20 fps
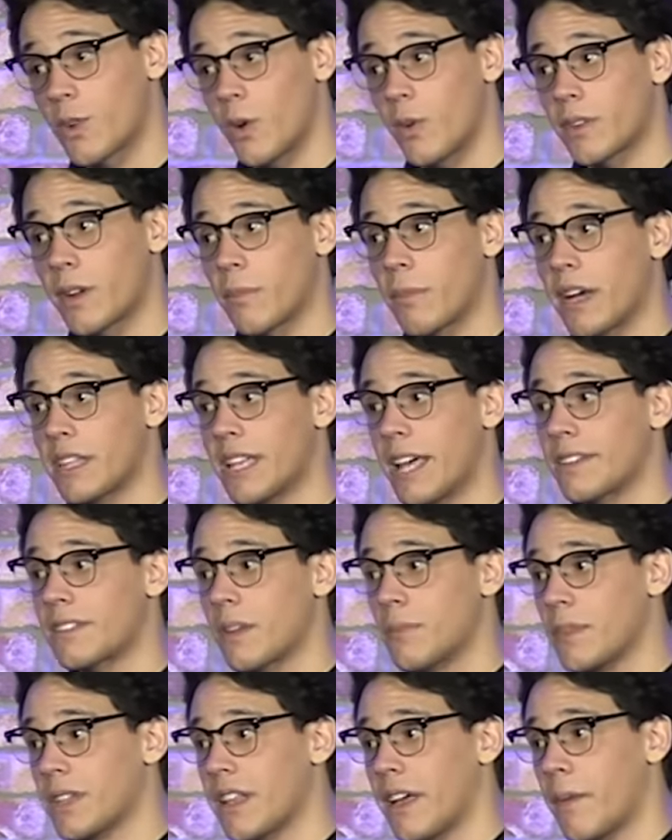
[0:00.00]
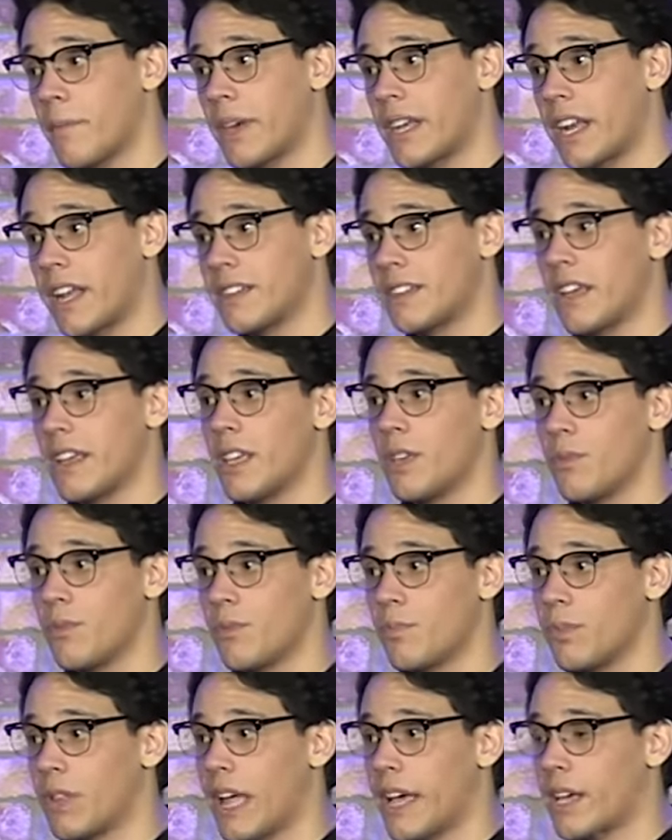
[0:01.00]
growing up. I liked him a lot, man. I, he
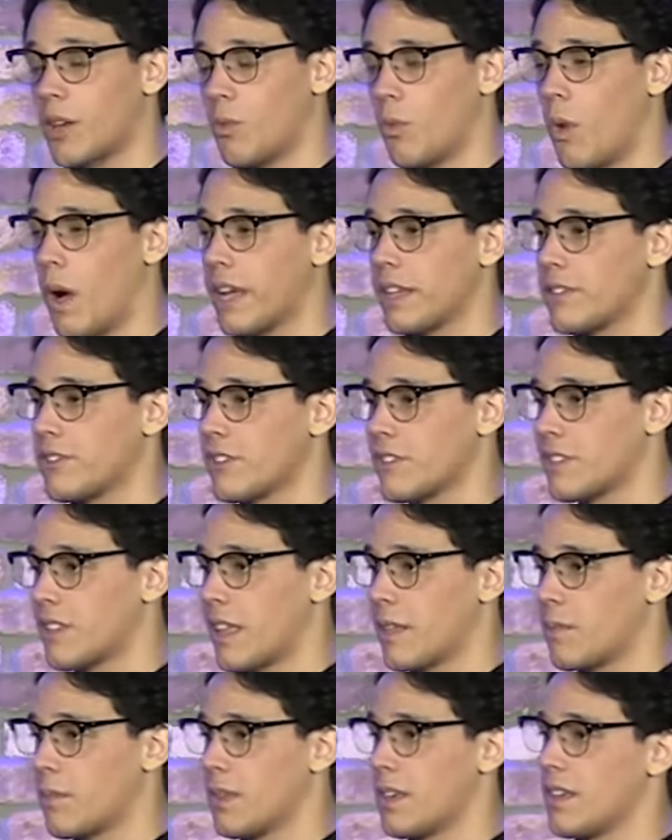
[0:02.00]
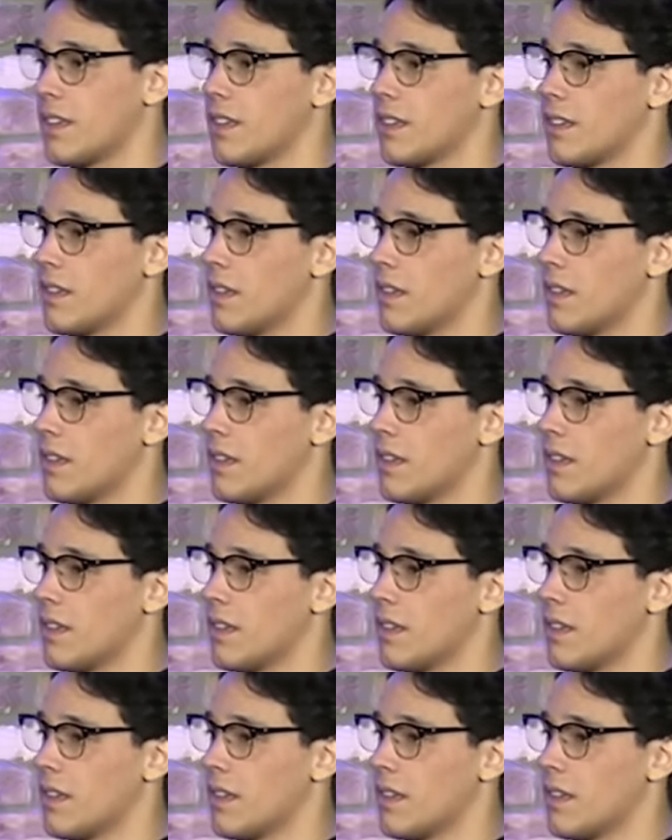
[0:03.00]
was black and white, just like me.